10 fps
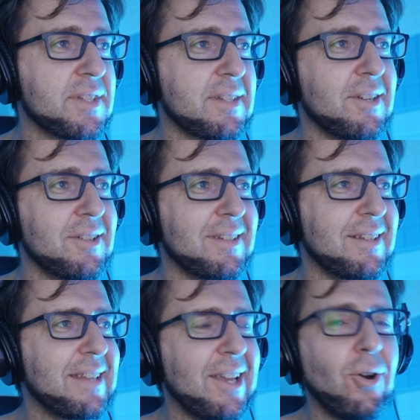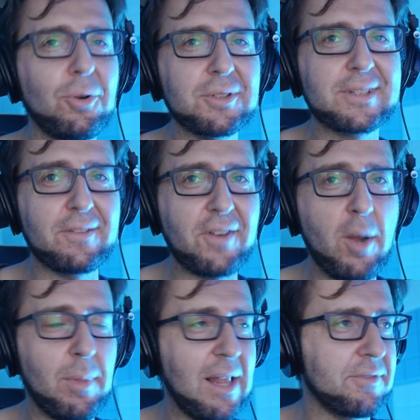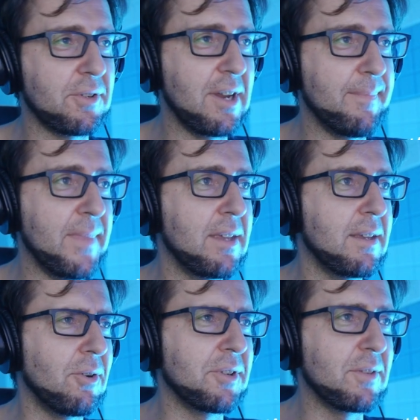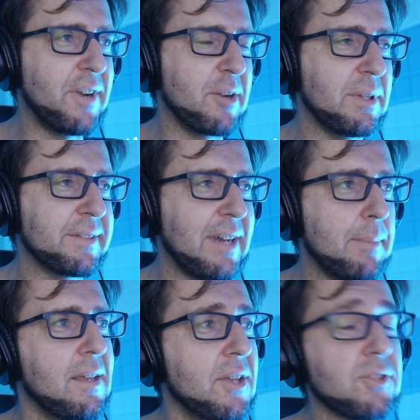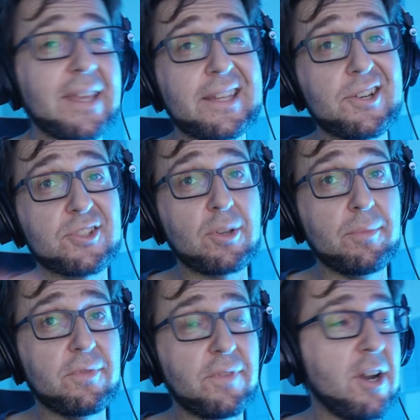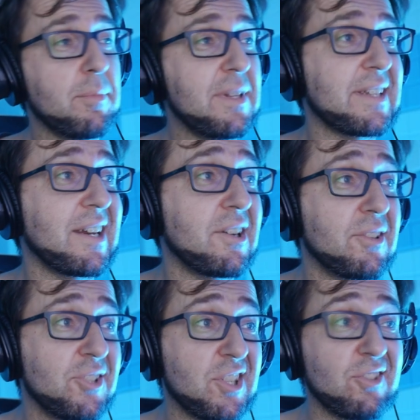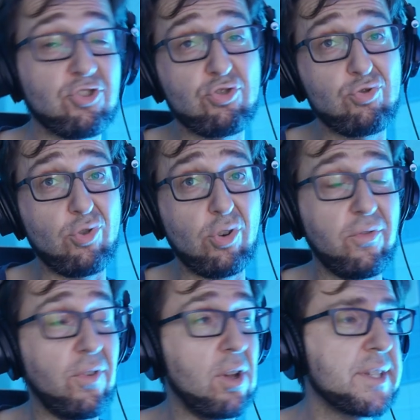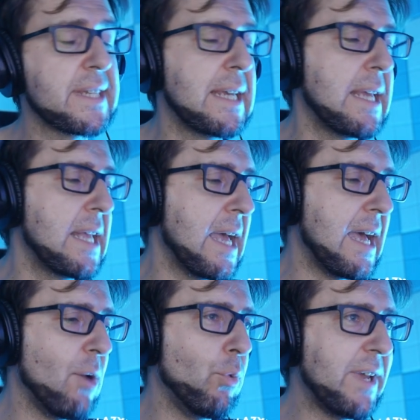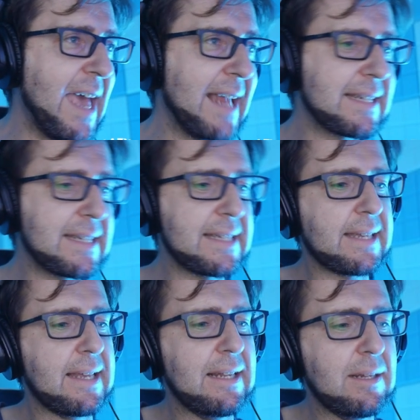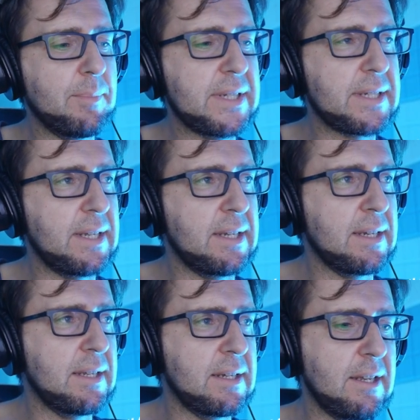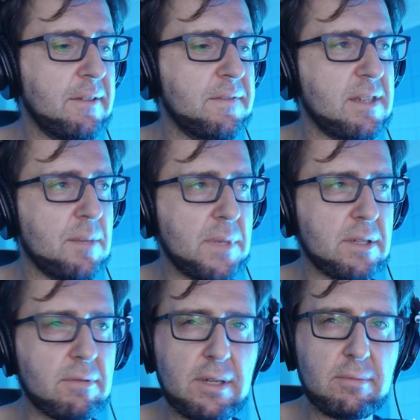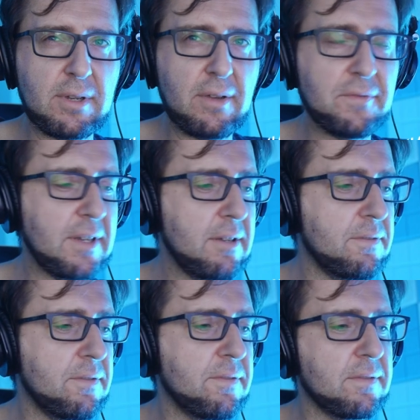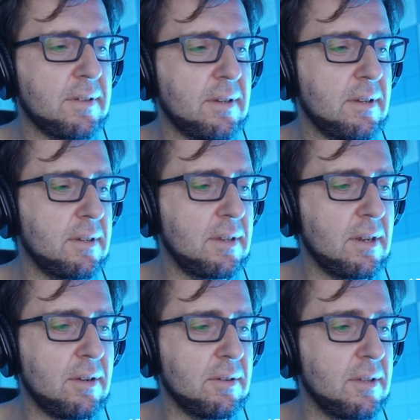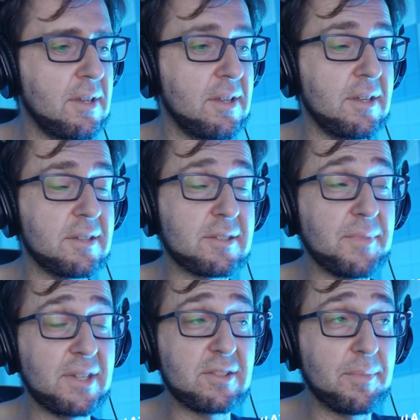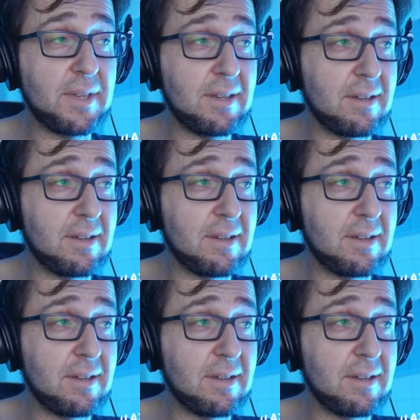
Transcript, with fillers: there, they called the variable after him or the variable type. So yeah, there's some variables are just true or false. Uh, we had this a little bit in the if statements, right? We have if, uh, you know, something something,